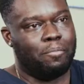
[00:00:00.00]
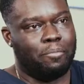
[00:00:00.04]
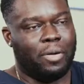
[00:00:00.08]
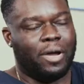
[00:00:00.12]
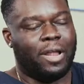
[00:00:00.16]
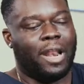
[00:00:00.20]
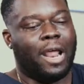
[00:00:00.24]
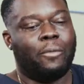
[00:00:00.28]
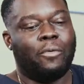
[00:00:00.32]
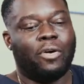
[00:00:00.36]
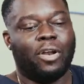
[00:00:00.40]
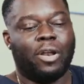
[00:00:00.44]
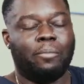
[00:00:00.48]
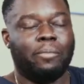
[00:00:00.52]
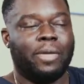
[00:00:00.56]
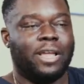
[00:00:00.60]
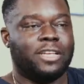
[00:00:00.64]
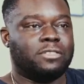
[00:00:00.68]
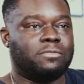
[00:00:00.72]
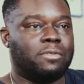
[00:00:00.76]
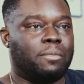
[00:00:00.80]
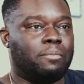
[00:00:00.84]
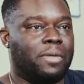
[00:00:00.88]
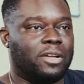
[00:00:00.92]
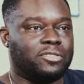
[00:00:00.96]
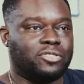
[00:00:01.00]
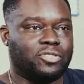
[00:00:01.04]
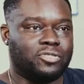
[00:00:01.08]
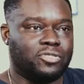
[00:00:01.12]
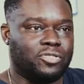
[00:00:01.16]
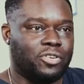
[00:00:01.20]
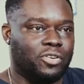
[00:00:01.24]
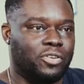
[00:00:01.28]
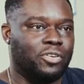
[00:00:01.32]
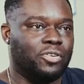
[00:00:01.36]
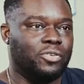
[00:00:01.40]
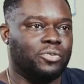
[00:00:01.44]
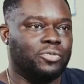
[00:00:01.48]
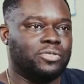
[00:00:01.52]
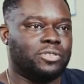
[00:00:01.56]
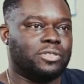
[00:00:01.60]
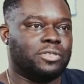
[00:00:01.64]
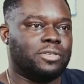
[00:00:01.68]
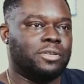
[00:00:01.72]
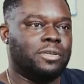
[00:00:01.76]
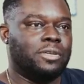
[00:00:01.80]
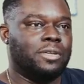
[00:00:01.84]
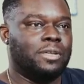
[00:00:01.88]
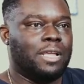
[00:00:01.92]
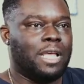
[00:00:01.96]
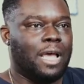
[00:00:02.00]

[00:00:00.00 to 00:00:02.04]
but I want to make sure my muscles are loose.